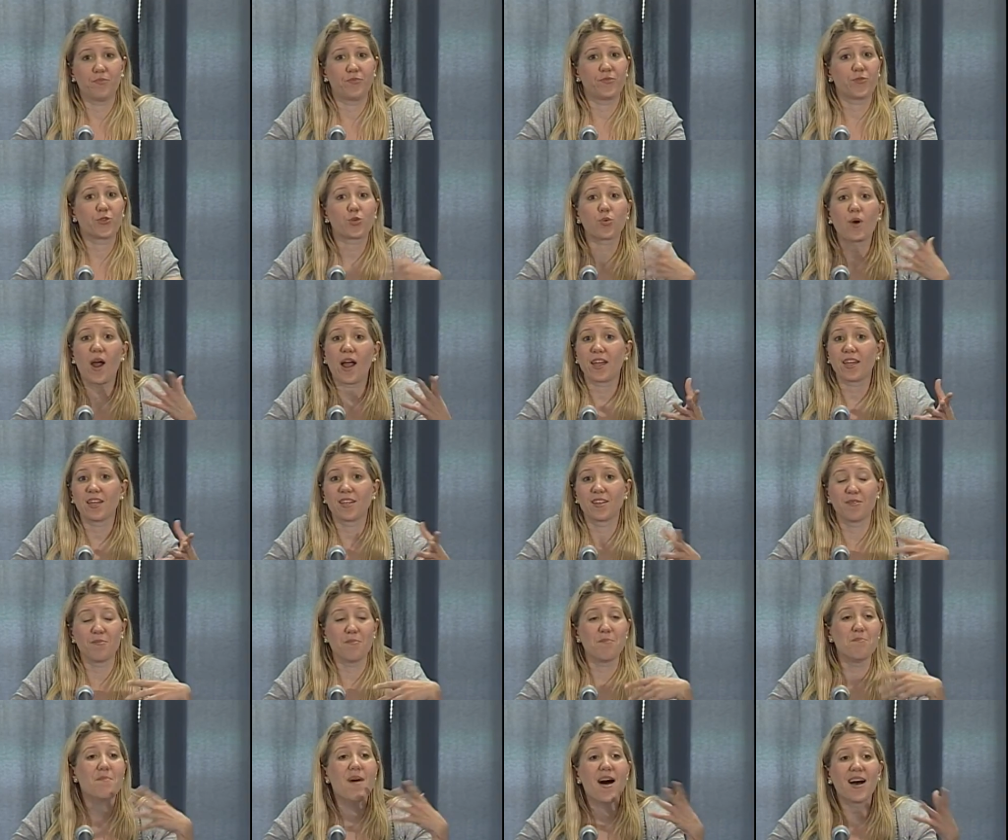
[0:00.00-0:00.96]
try
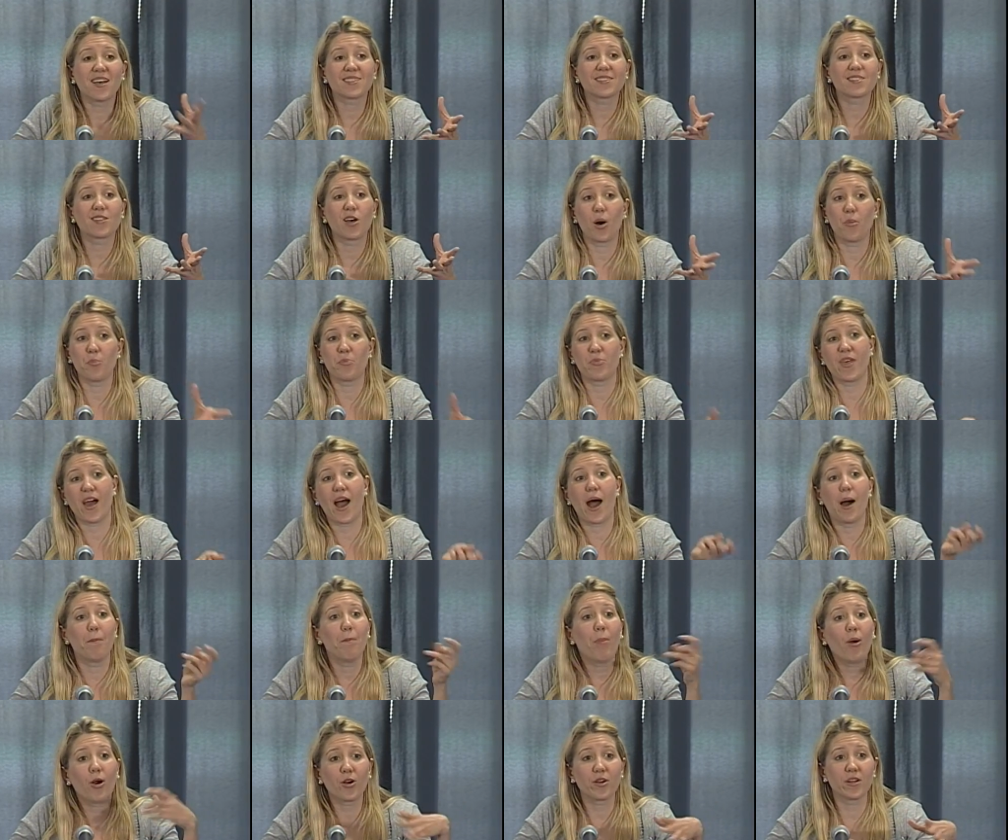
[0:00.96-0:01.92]
and mess up that
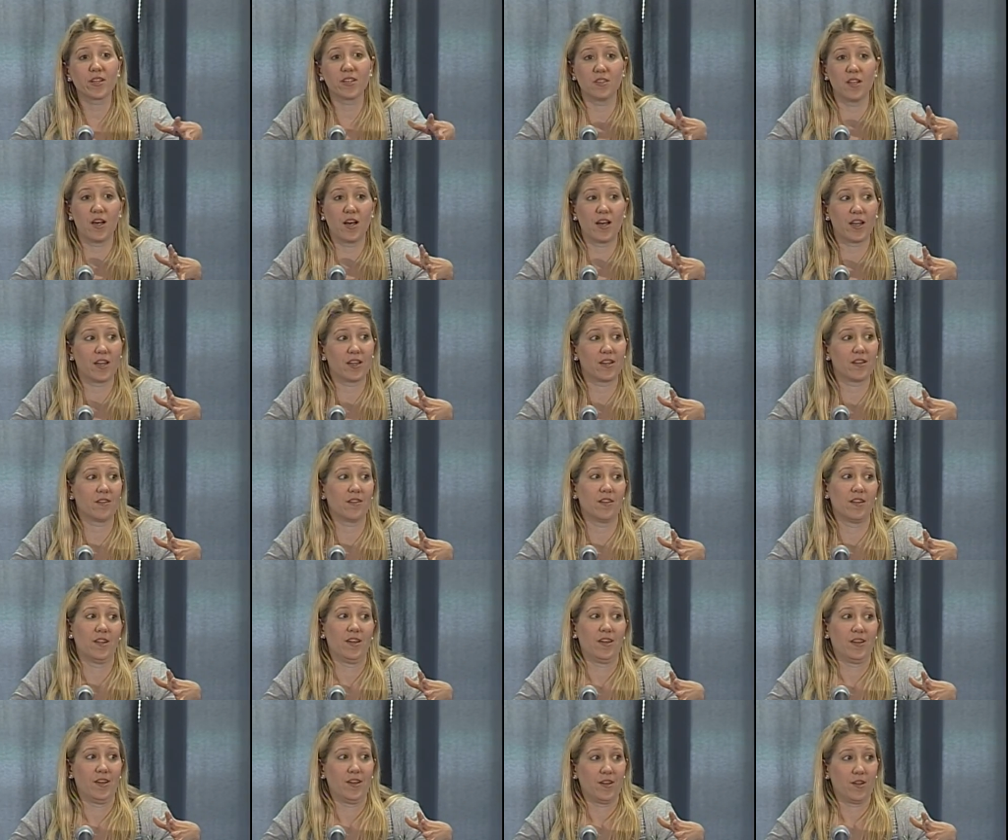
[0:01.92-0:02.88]
party line
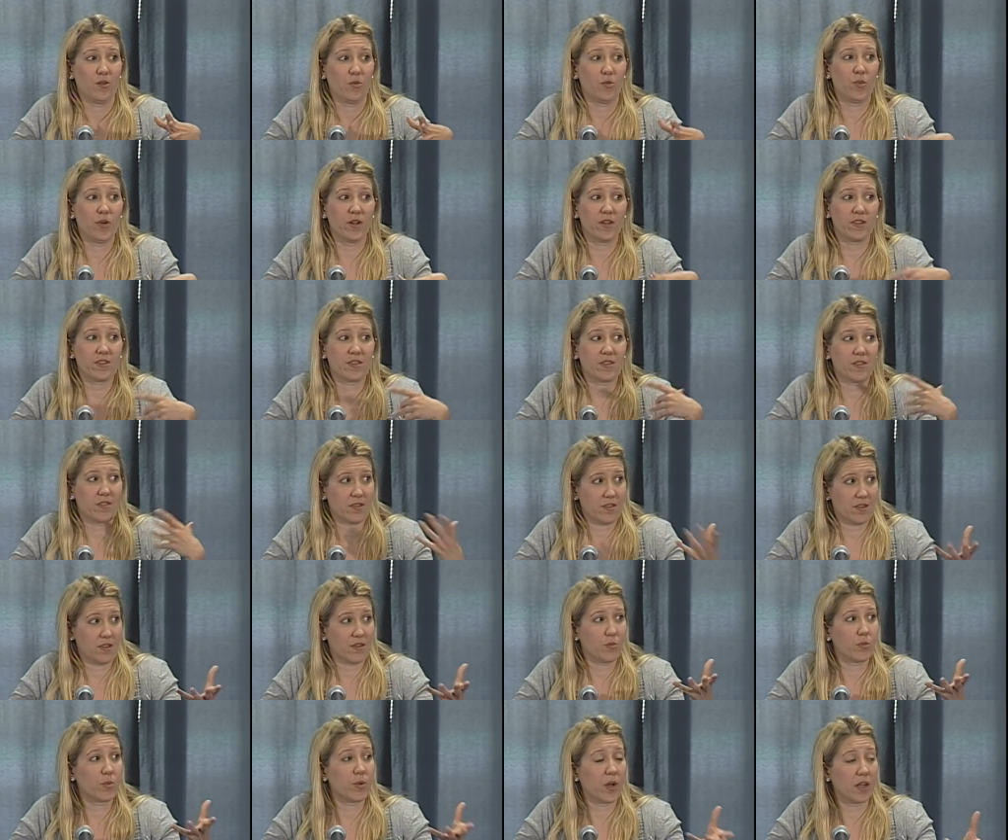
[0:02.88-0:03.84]
with
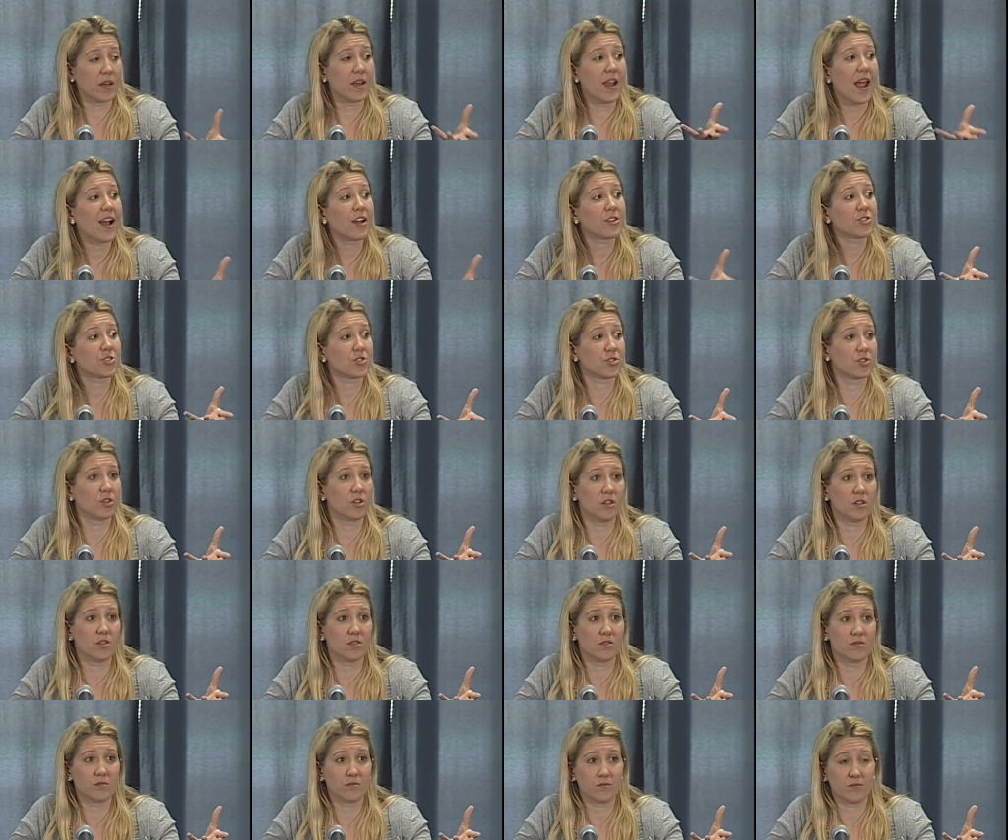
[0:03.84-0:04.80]
a
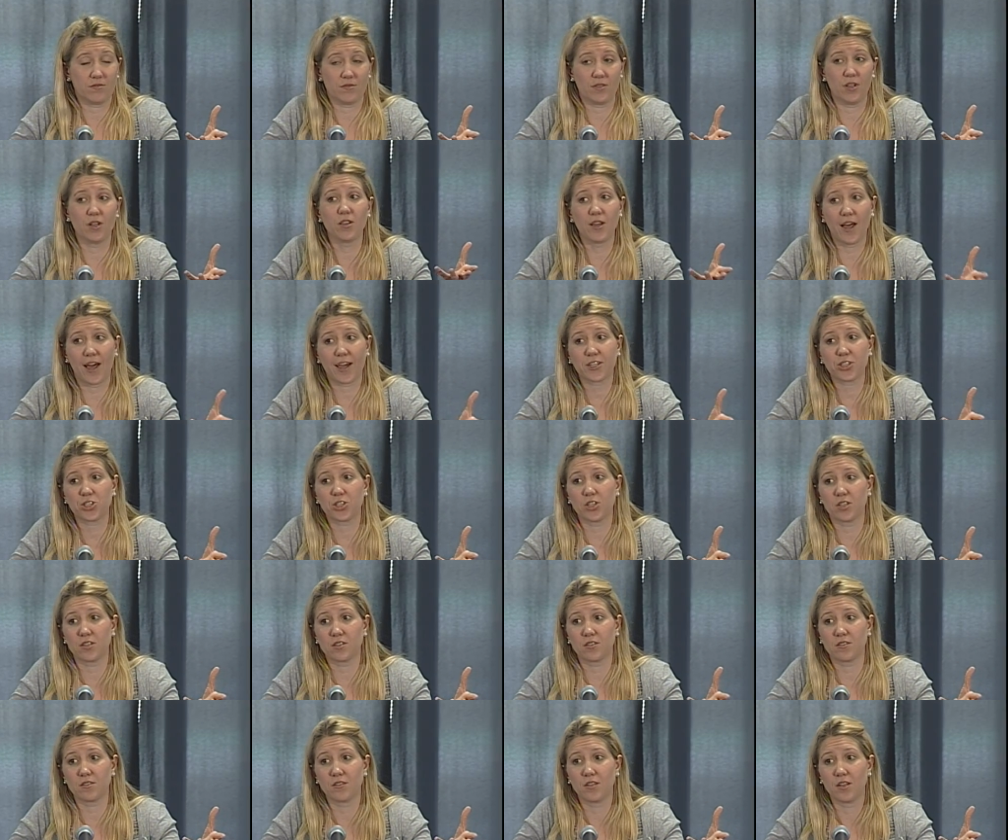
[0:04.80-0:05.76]
national
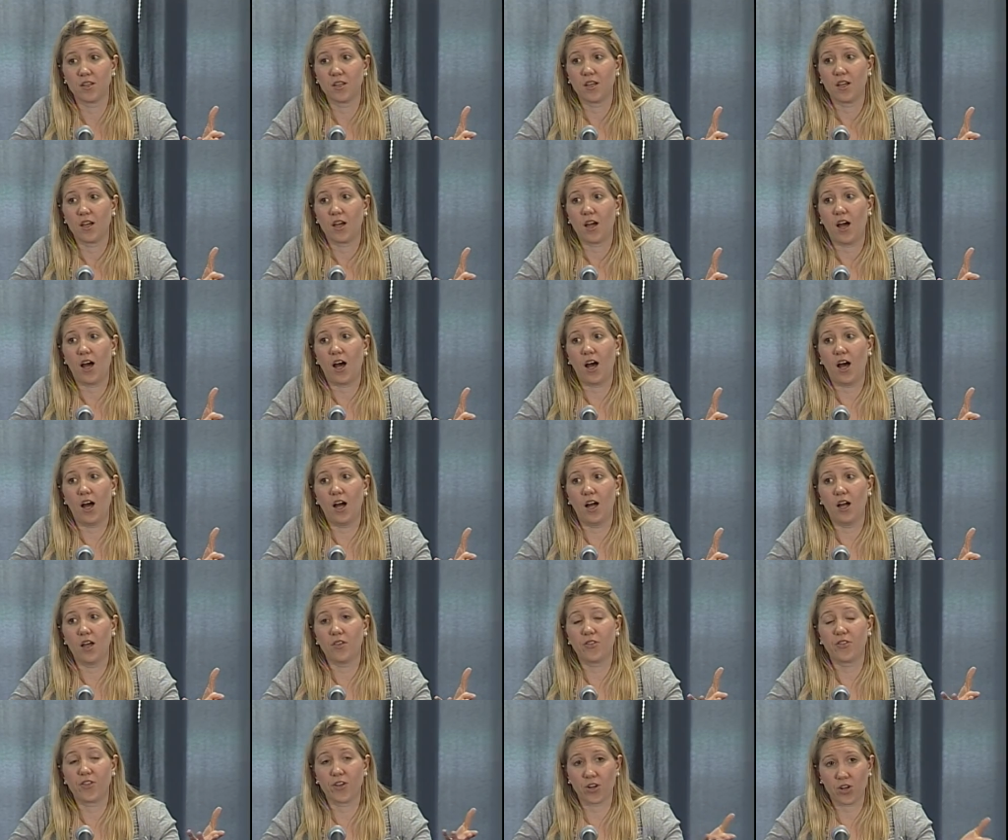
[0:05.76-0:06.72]
election
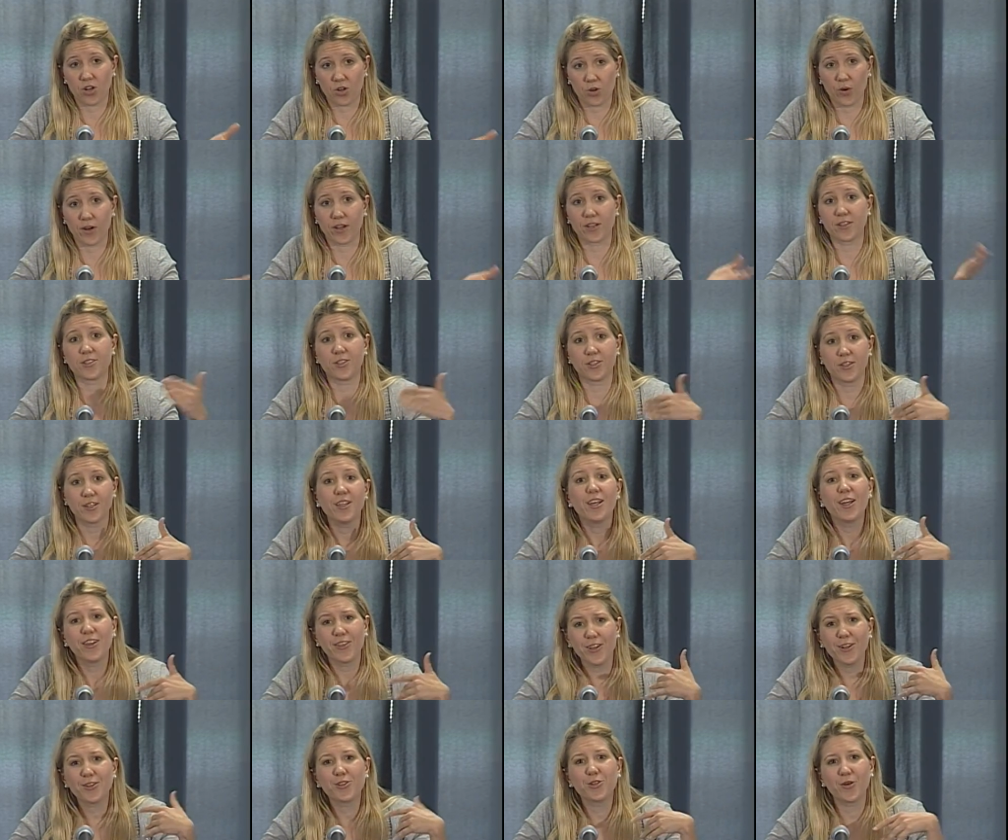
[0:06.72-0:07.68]
they're going to
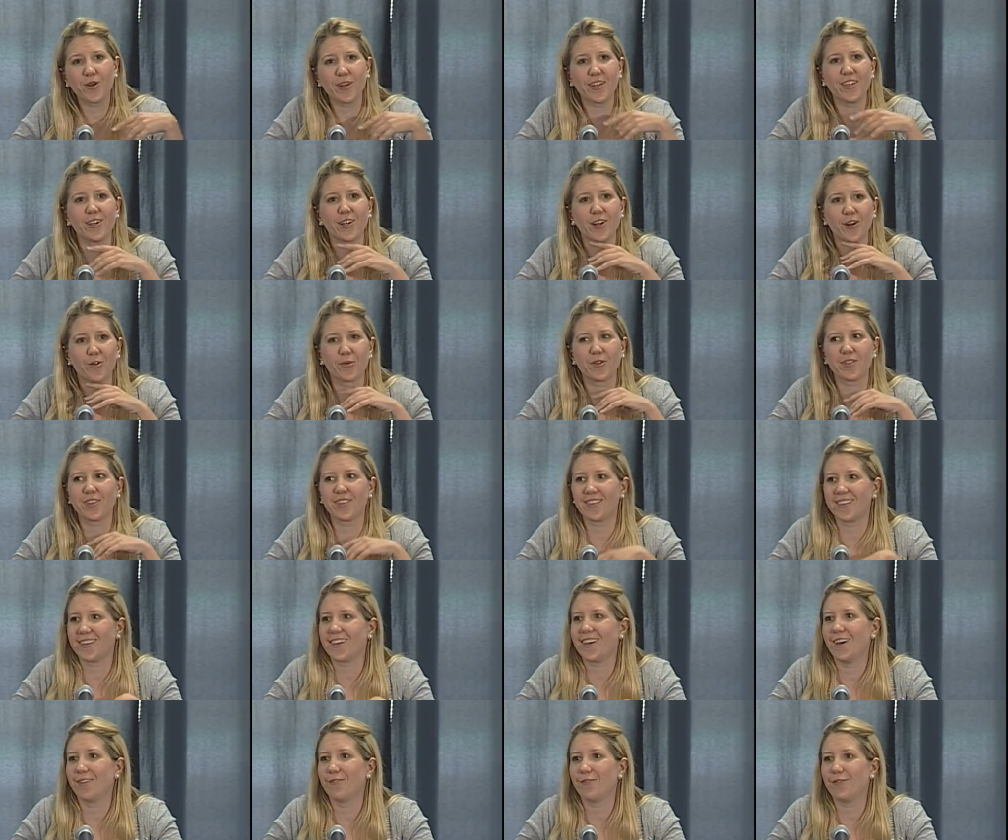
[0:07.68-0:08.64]
they'll do it here within the
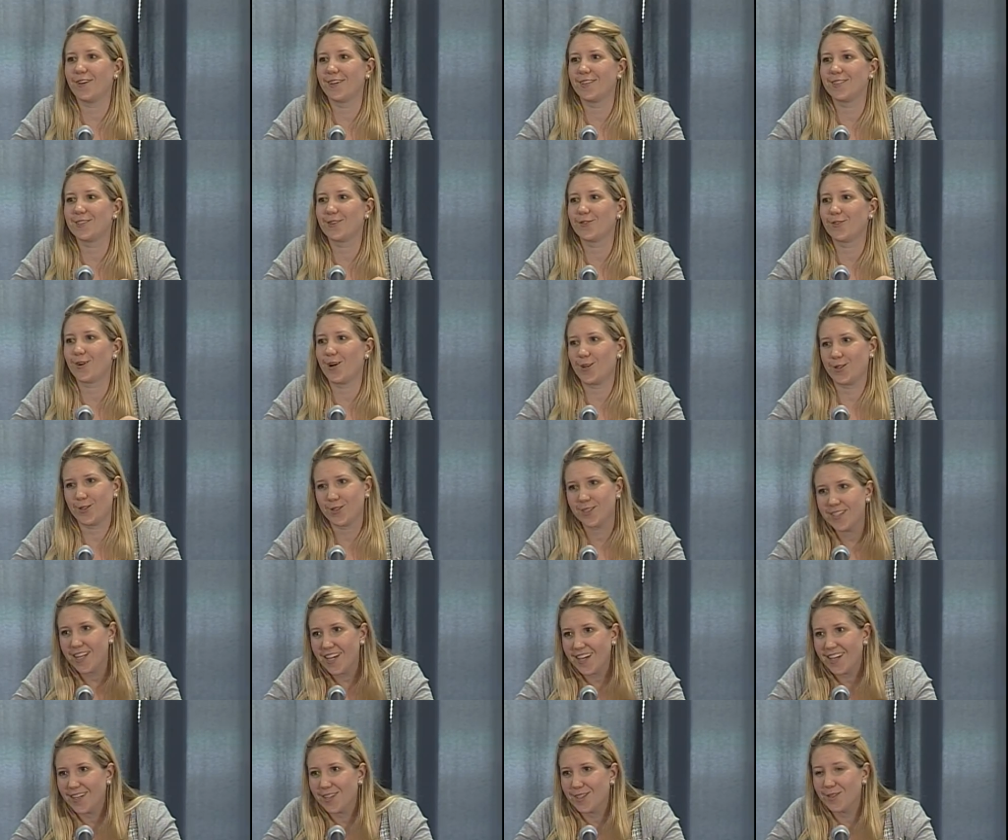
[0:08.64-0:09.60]
confines of our
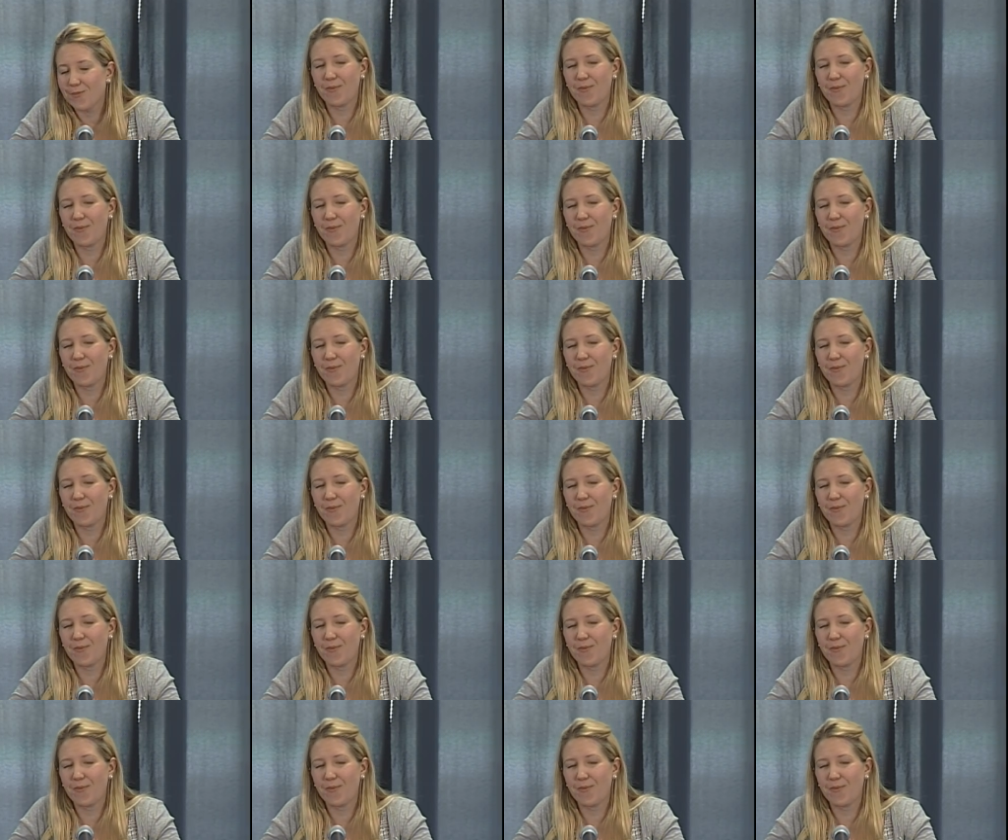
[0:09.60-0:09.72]
state